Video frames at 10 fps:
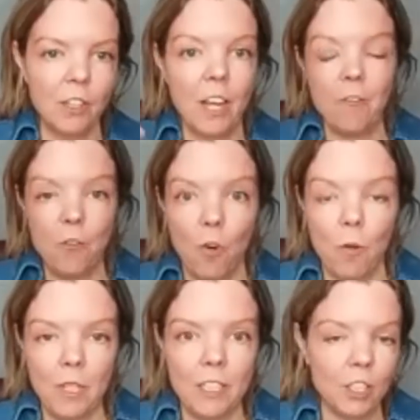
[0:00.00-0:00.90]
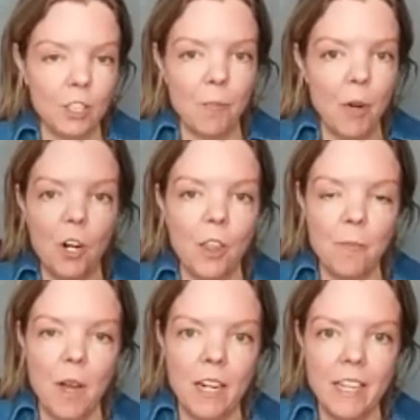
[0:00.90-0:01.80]
Kind of normally, it's just a part of the
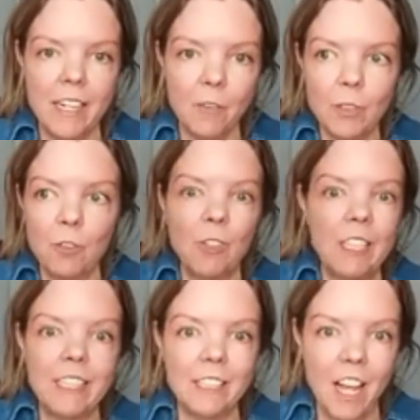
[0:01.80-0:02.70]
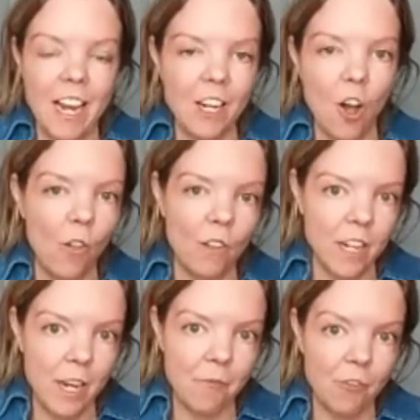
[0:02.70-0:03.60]
body that it wasn't really designed all the
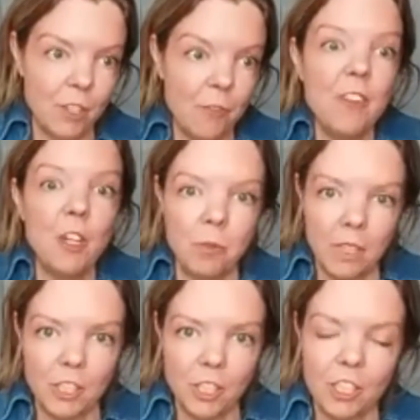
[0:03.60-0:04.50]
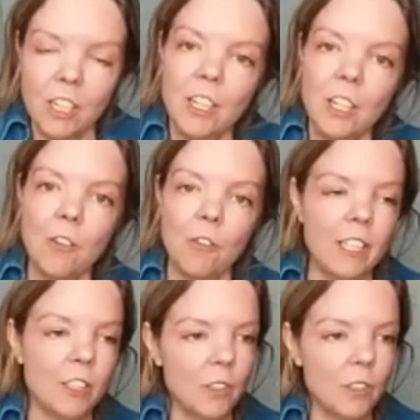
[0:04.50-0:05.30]
time to feel pleasure, right?